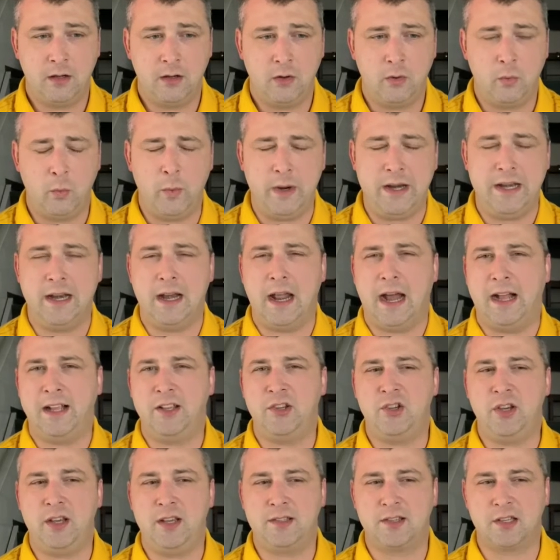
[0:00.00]
we deny
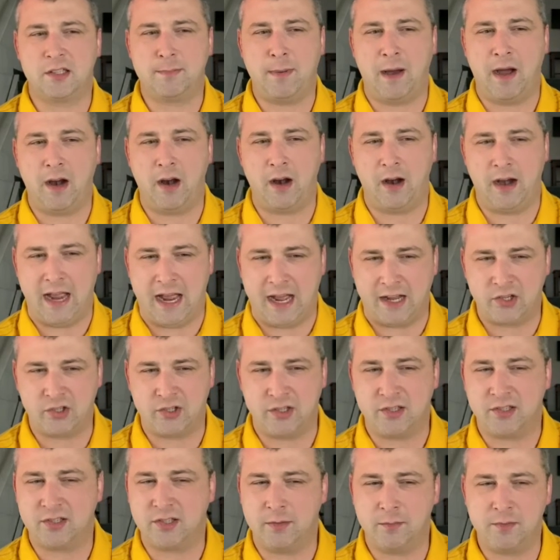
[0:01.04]
jesus by our
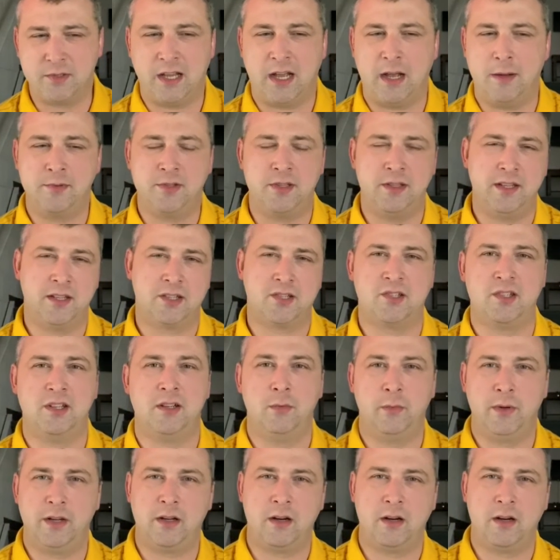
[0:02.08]
actions sometimes to the extent we